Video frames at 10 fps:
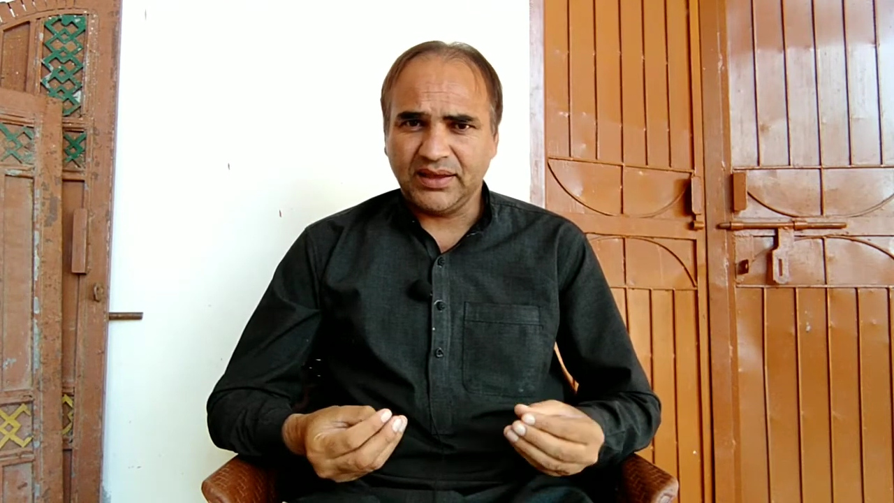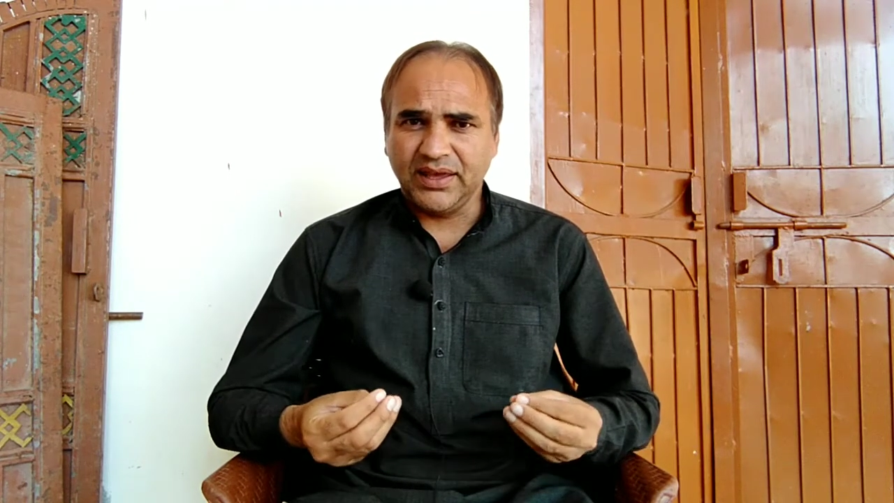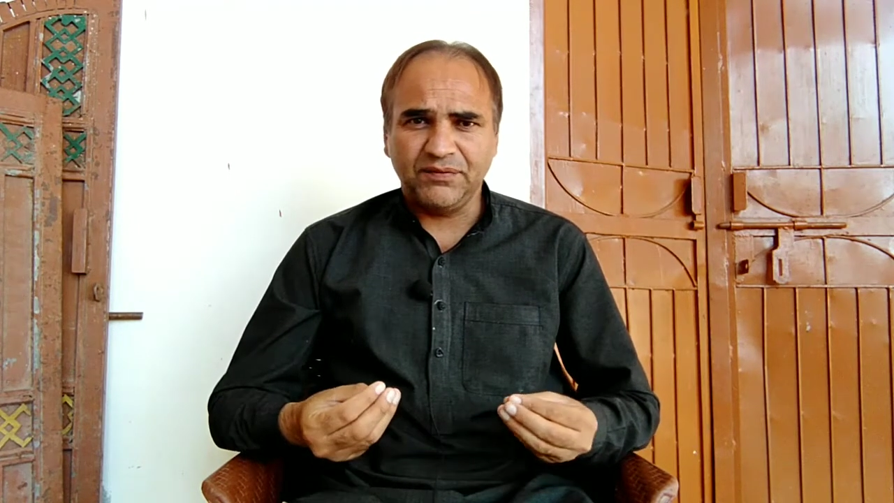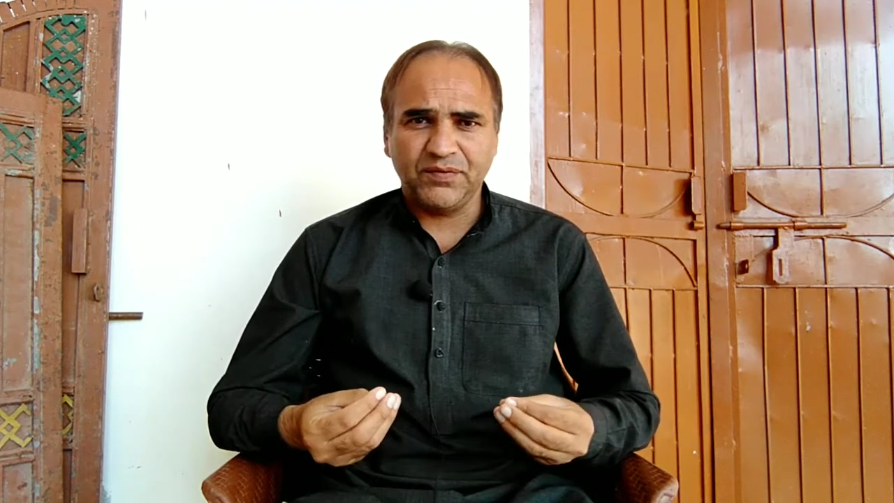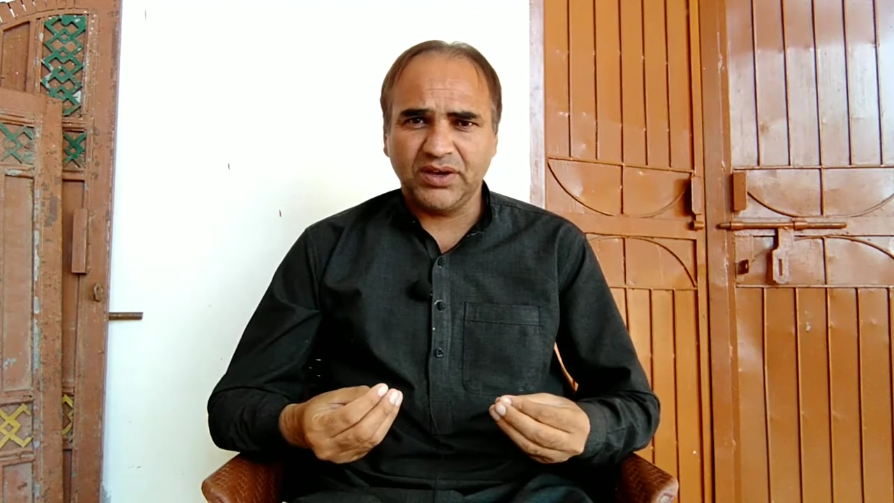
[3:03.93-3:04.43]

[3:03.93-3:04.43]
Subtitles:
If